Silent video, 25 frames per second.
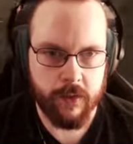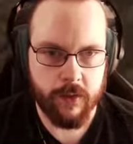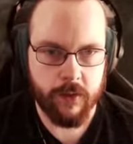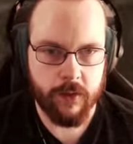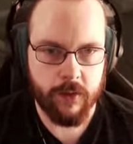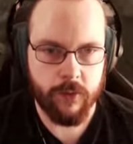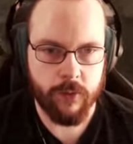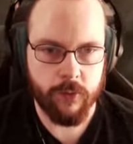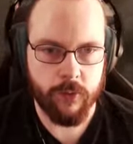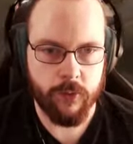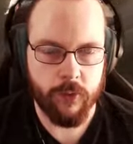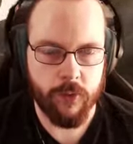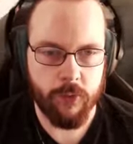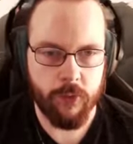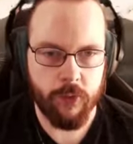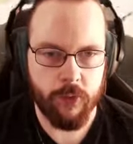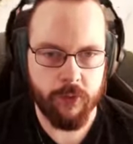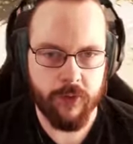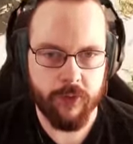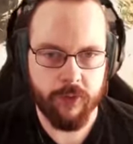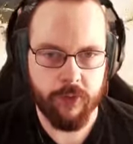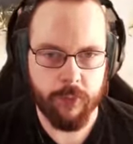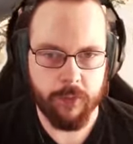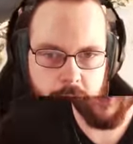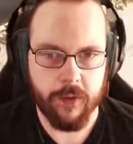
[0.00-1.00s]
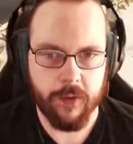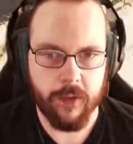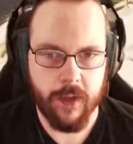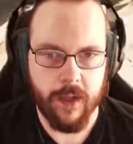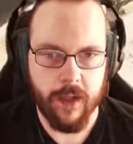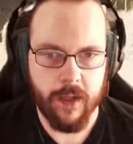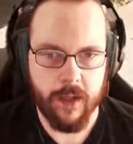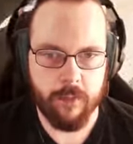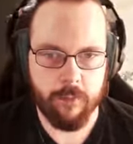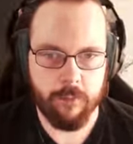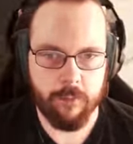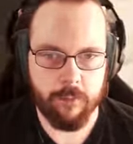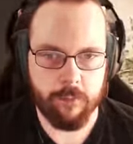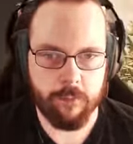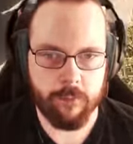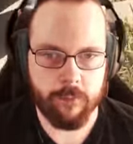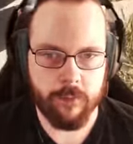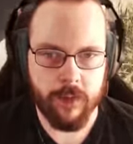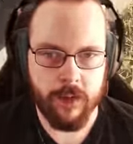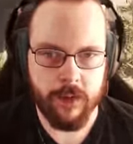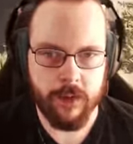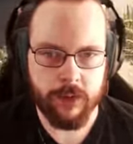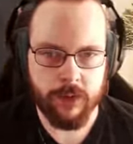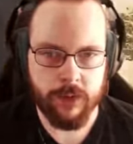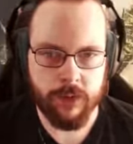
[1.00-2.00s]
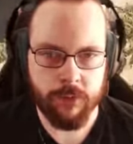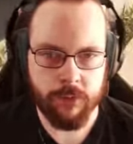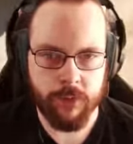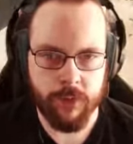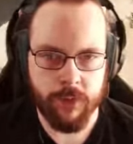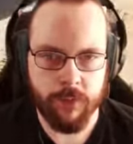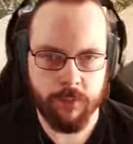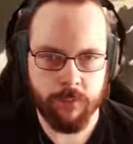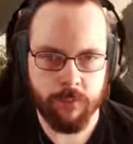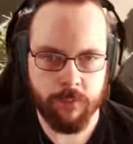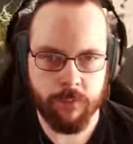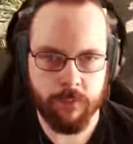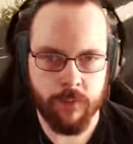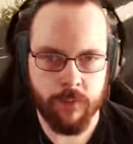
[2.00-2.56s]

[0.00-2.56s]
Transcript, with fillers: didn't remove it from the game. That's something.